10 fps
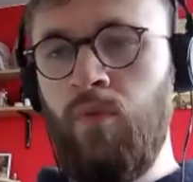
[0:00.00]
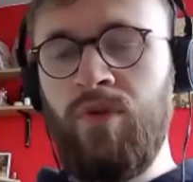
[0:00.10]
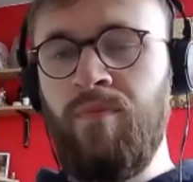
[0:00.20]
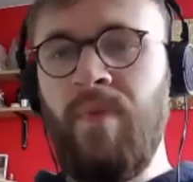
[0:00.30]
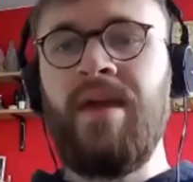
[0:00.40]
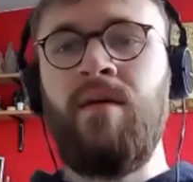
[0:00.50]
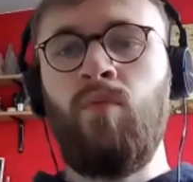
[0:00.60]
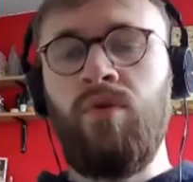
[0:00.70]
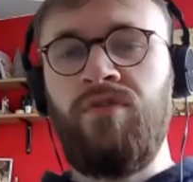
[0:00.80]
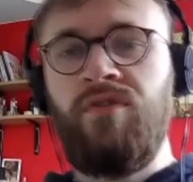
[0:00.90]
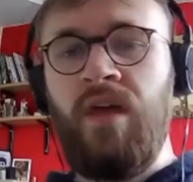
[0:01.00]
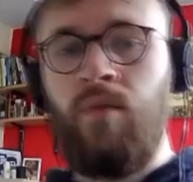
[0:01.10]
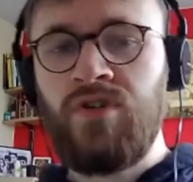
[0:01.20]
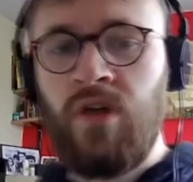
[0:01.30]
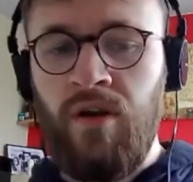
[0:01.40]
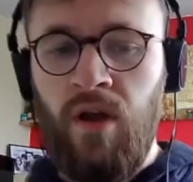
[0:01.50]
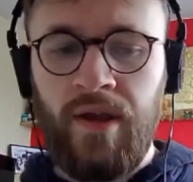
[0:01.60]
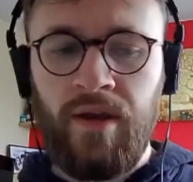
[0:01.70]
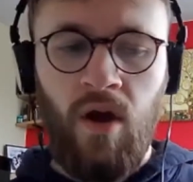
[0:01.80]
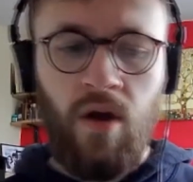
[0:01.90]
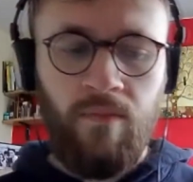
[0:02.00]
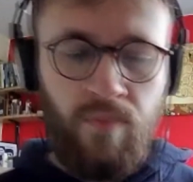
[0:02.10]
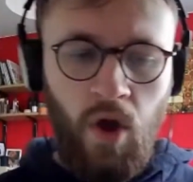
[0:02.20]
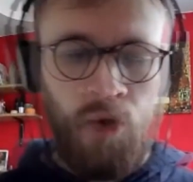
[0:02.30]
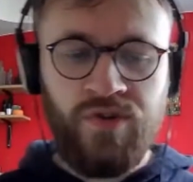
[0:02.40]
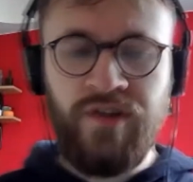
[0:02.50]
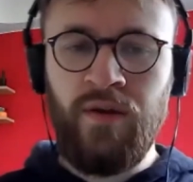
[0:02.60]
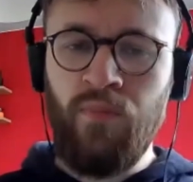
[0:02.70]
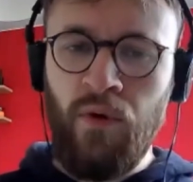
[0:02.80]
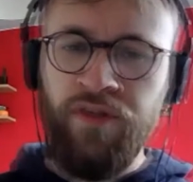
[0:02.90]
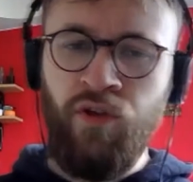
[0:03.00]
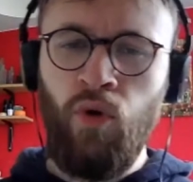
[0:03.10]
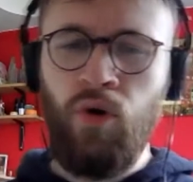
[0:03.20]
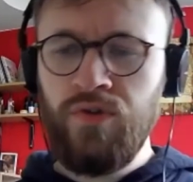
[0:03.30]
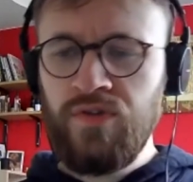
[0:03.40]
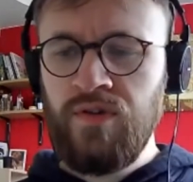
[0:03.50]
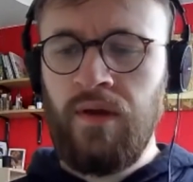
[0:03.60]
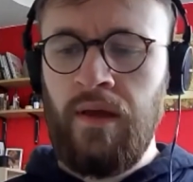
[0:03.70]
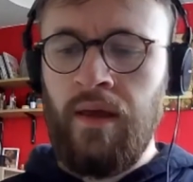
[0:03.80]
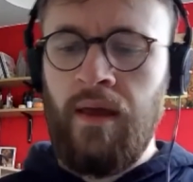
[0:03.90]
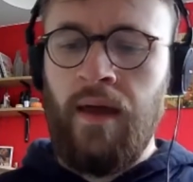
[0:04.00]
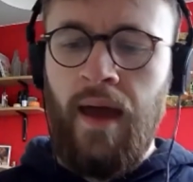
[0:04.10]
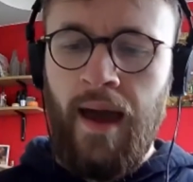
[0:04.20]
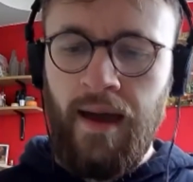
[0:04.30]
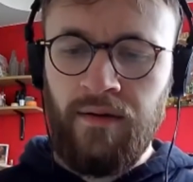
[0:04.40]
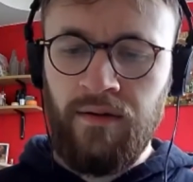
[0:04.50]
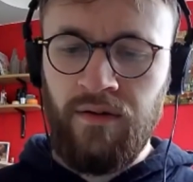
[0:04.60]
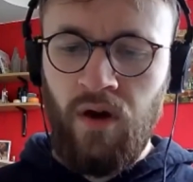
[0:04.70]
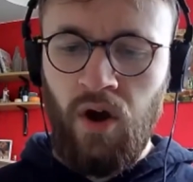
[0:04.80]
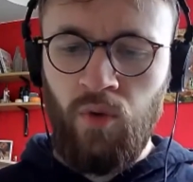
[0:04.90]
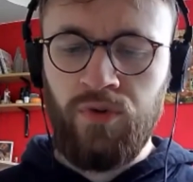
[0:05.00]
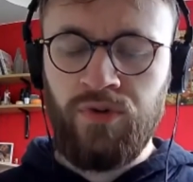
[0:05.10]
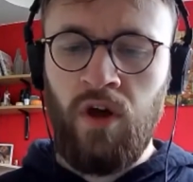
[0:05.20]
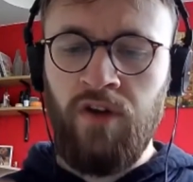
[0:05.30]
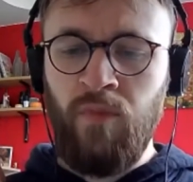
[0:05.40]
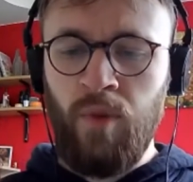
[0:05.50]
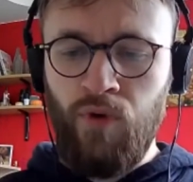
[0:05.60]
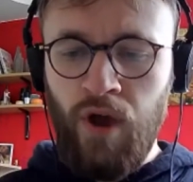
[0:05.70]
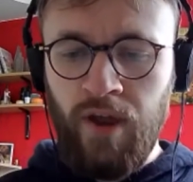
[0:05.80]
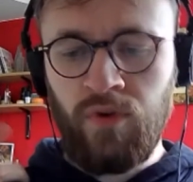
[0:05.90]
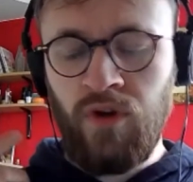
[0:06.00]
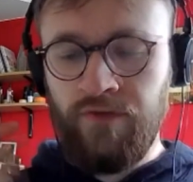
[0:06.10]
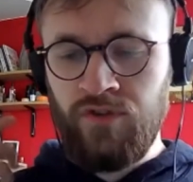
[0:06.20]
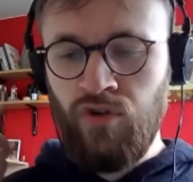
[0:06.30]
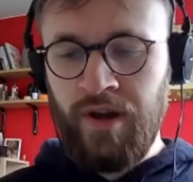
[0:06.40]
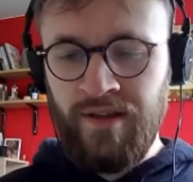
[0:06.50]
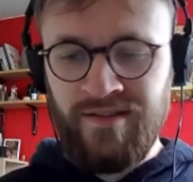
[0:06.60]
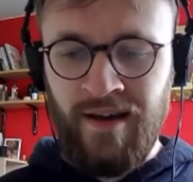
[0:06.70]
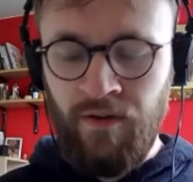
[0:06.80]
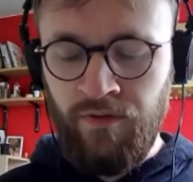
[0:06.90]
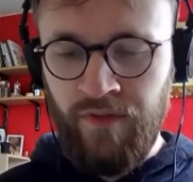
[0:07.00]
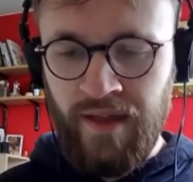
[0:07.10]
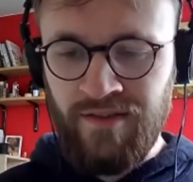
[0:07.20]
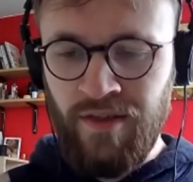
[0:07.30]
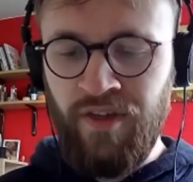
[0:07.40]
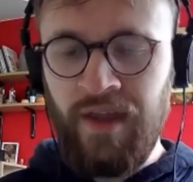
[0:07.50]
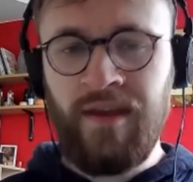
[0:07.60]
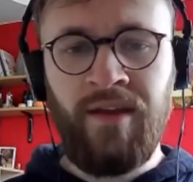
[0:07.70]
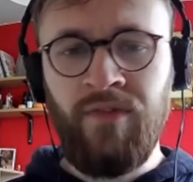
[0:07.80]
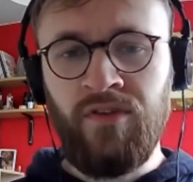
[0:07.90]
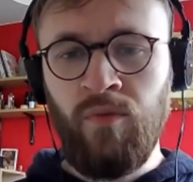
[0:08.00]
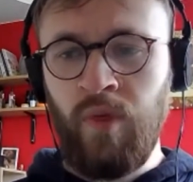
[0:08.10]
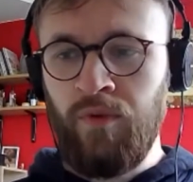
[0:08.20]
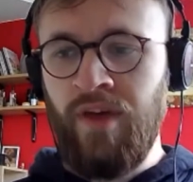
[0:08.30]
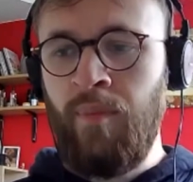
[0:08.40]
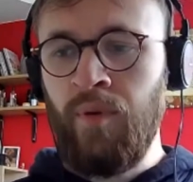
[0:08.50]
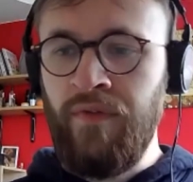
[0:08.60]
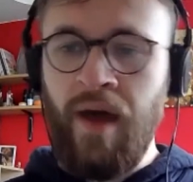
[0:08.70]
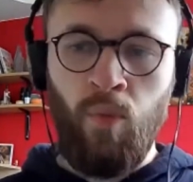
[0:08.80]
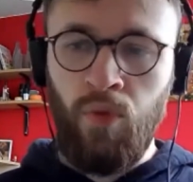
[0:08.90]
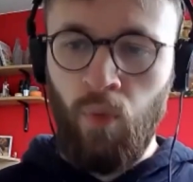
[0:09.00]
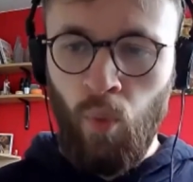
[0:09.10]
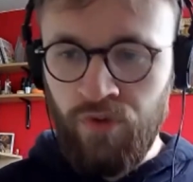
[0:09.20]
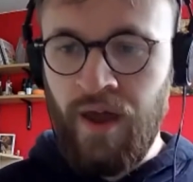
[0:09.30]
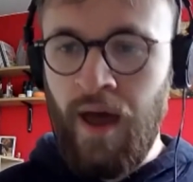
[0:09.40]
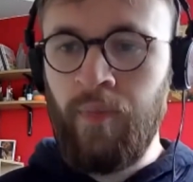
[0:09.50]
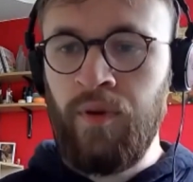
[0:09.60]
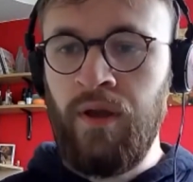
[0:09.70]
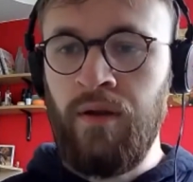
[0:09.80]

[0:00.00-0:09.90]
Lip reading: me. It was kind of like OCD with my thoughts, and I would kind of my brain would kind of trick itself into thinking that something was happening that wasn't happening,